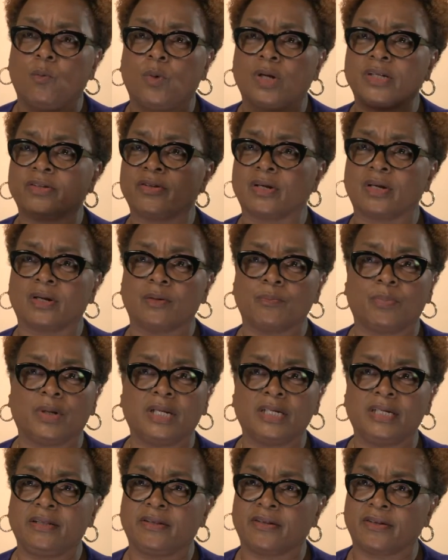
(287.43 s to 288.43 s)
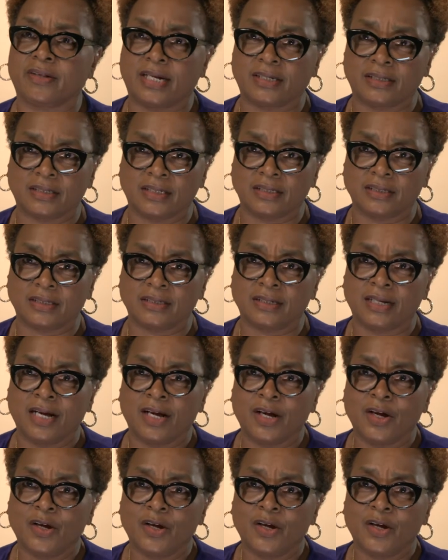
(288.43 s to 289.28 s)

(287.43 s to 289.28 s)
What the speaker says: what's a complete sentence.